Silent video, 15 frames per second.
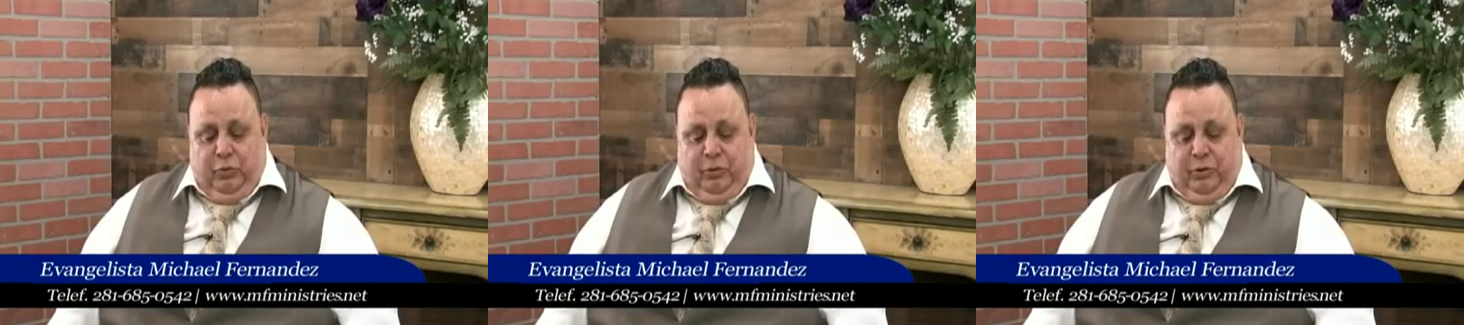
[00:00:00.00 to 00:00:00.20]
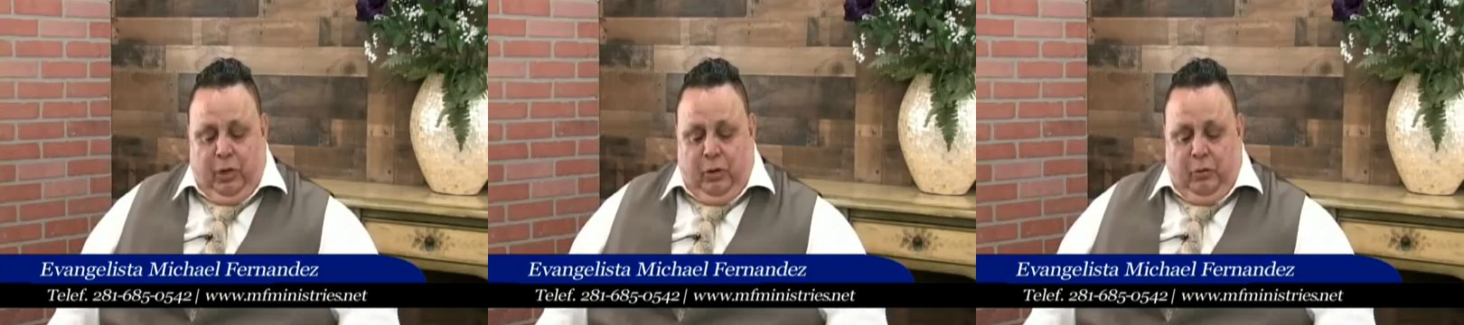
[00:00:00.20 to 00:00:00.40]

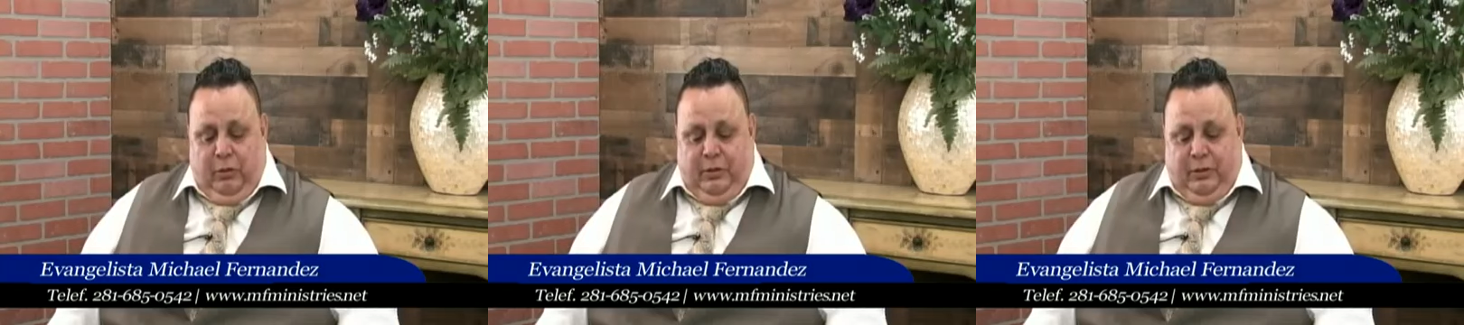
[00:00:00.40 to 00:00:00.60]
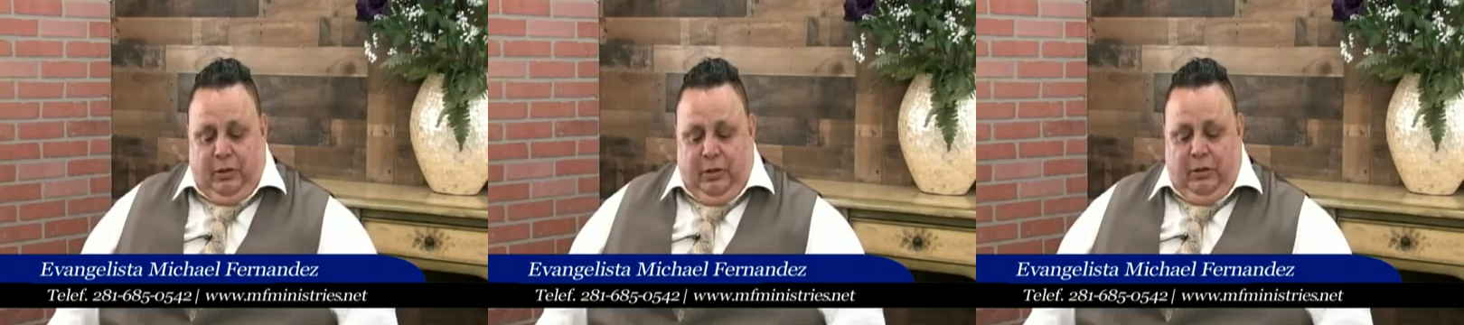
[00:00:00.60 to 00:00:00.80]
was
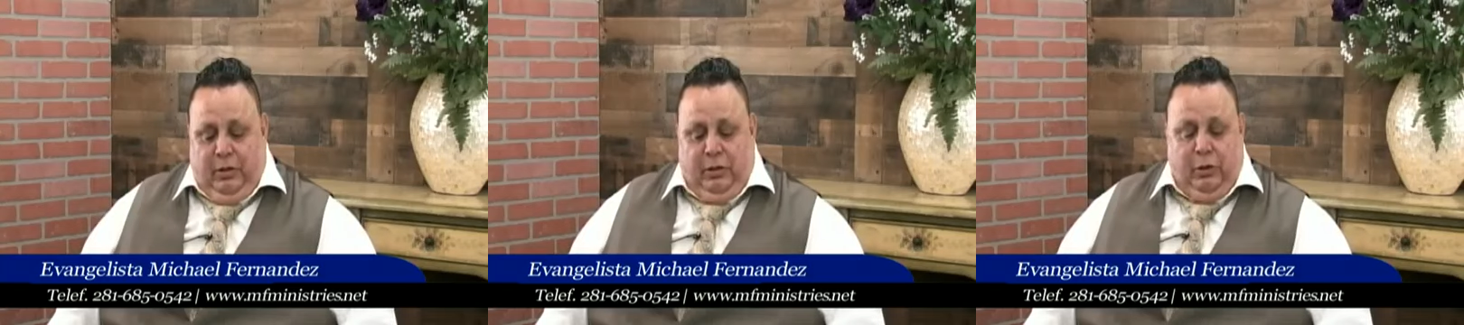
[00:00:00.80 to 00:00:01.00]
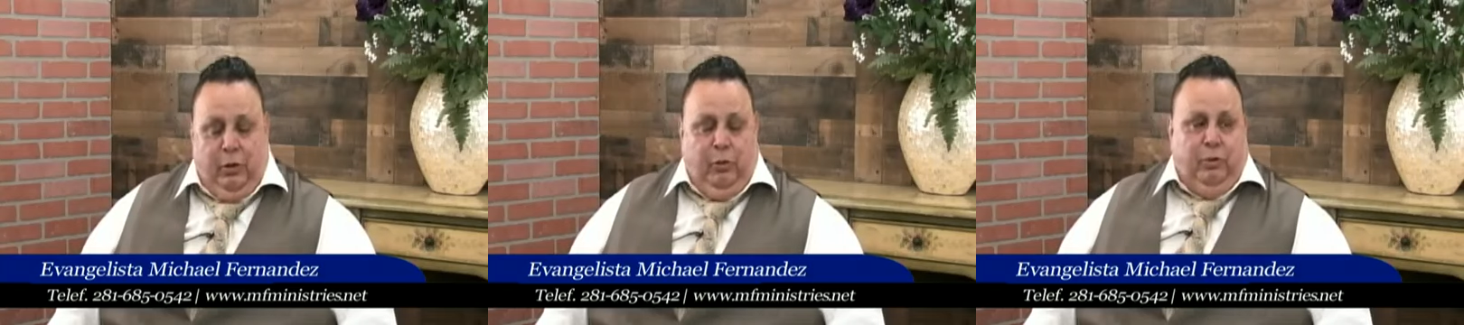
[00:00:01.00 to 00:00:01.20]
always there to
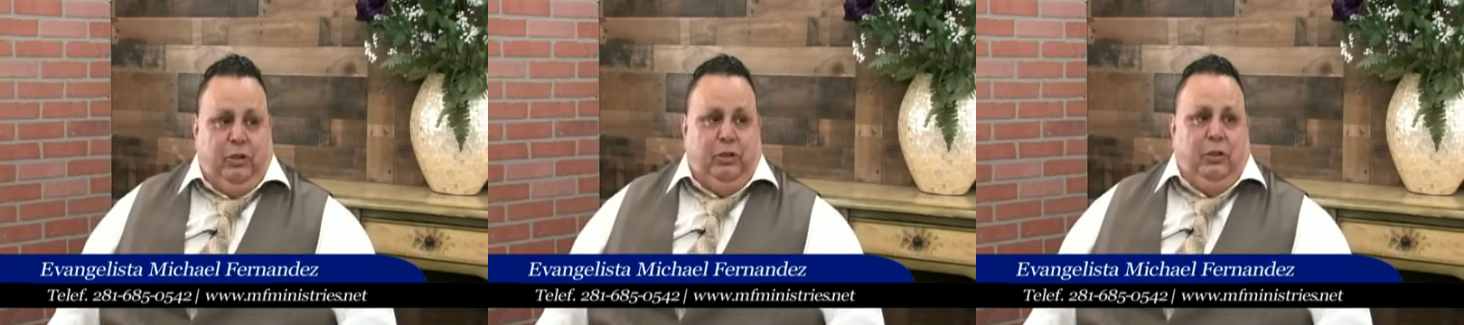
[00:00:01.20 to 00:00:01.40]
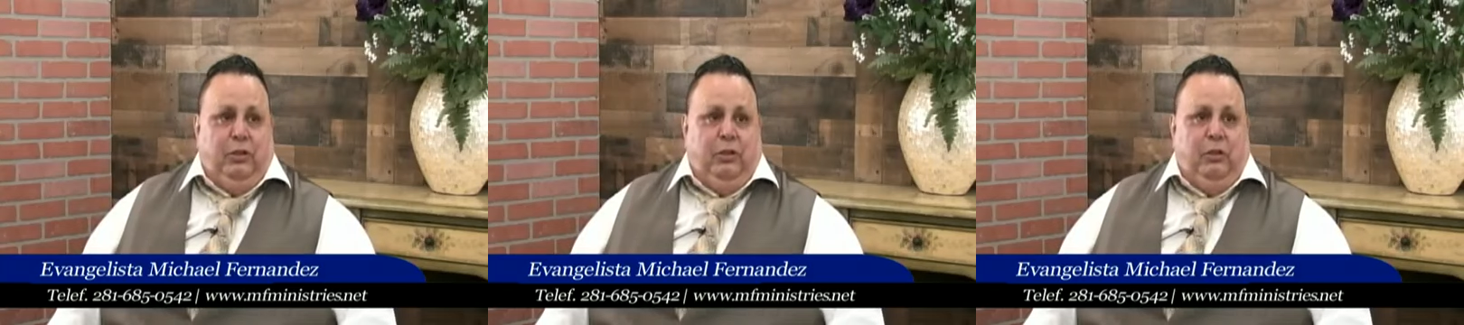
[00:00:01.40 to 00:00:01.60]

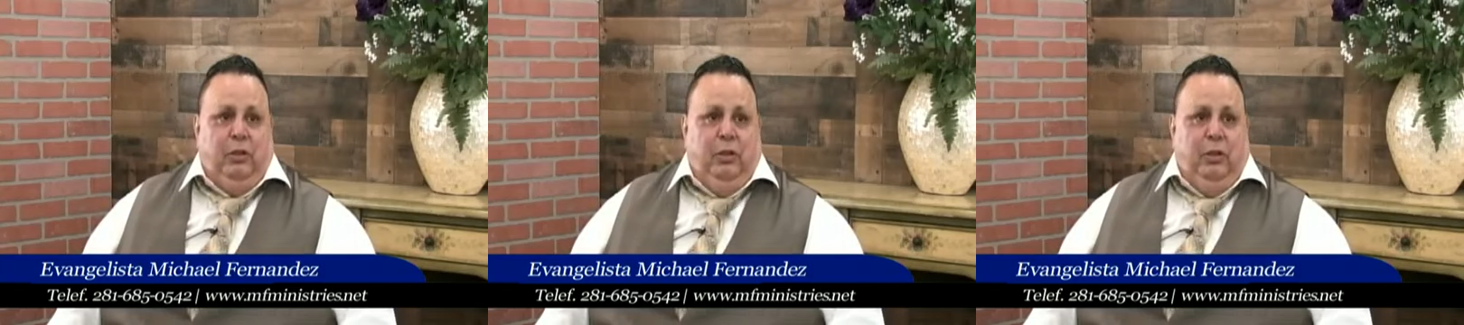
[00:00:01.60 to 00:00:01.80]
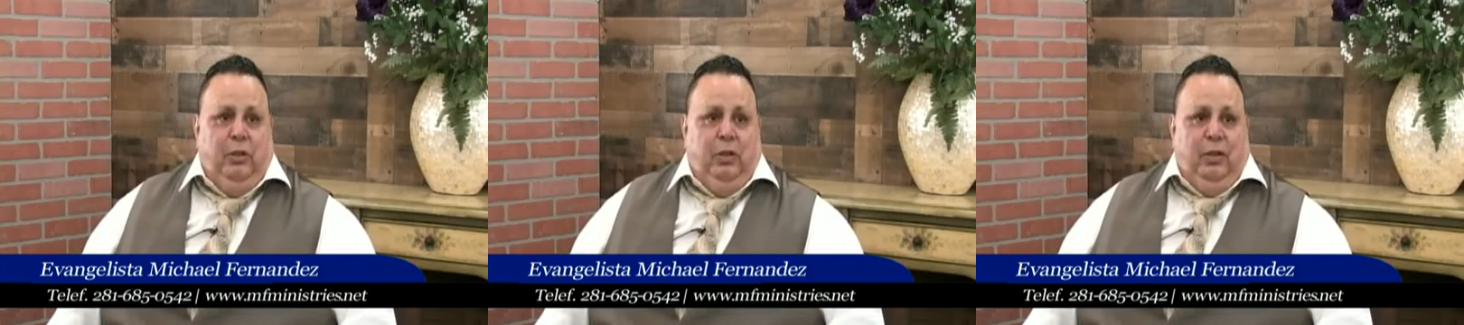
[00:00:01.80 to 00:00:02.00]
encourage it.
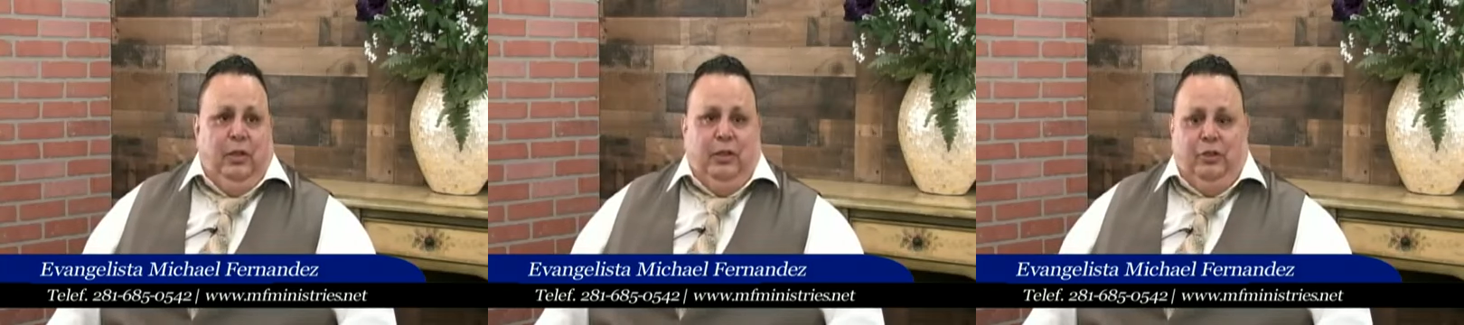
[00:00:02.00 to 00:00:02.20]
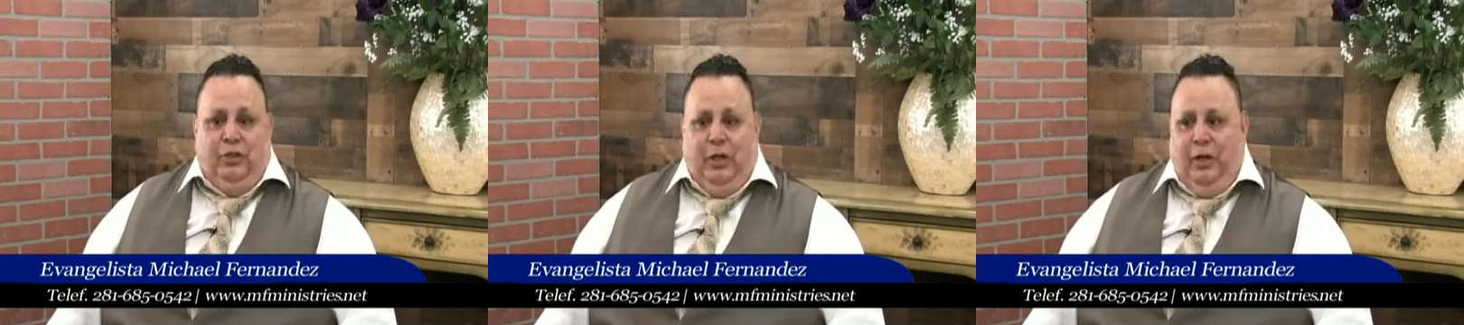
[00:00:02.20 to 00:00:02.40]

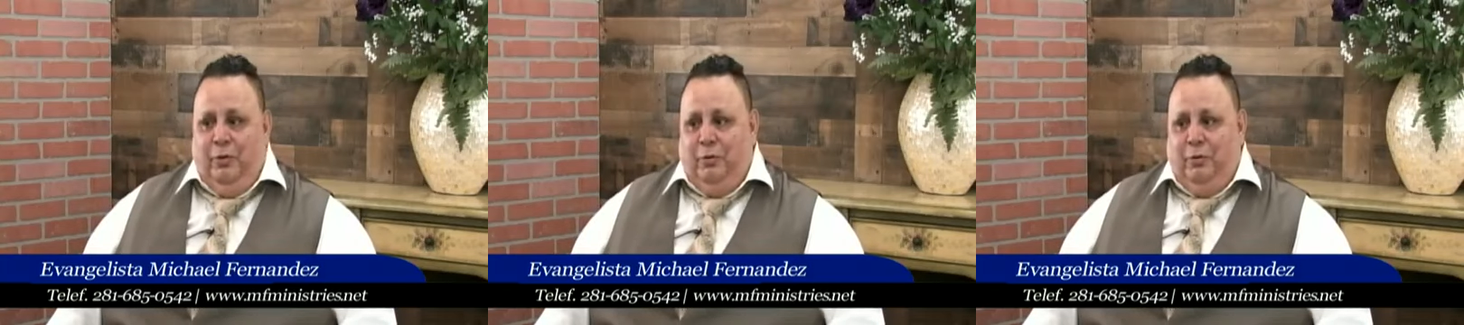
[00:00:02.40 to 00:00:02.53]
And